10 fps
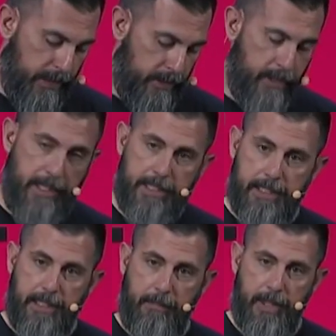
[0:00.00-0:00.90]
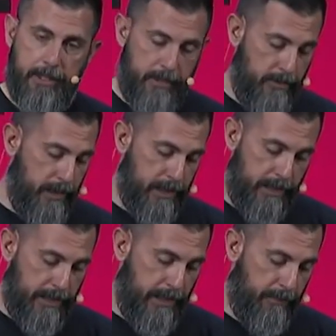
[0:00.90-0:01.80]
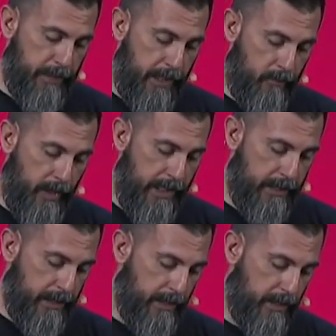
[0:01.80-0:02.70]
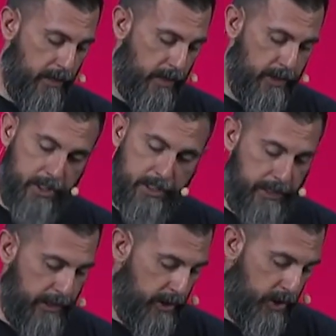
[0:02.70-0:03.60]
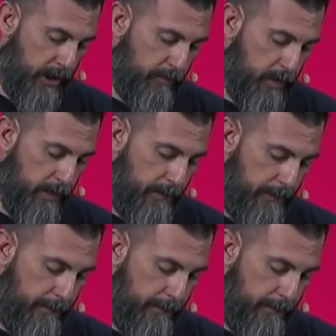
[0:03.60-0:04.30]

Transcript: So the next thing I'm going to do is accept that weight, so I'll just click the check button.